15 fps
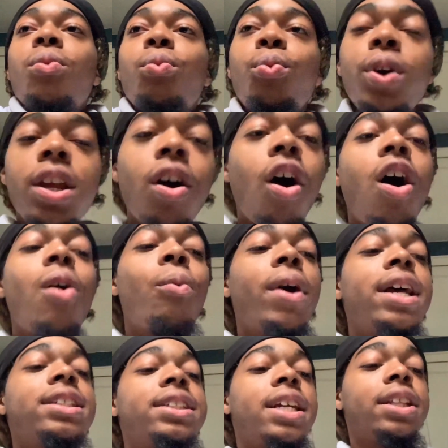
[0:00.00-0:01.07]
we
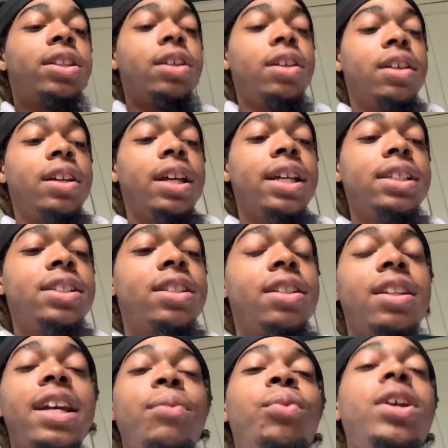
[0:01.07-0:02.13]
always get the it's
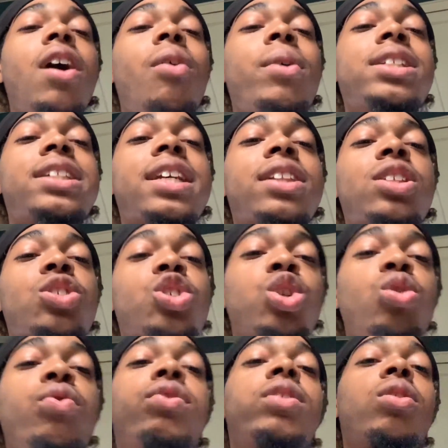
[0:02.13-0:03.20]
we always get the
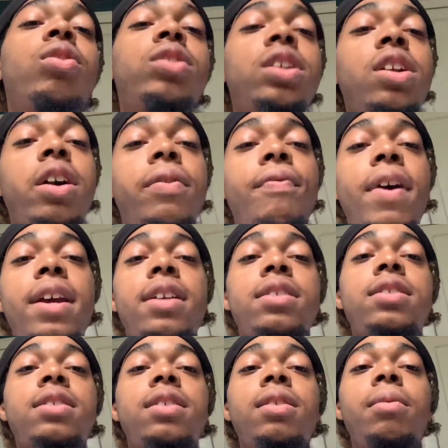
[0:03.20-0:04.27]
truth thrown in our
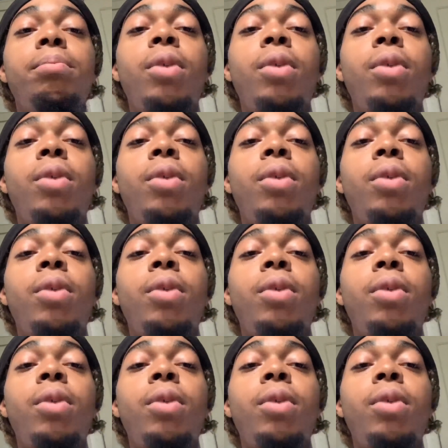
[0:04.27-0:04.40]
face,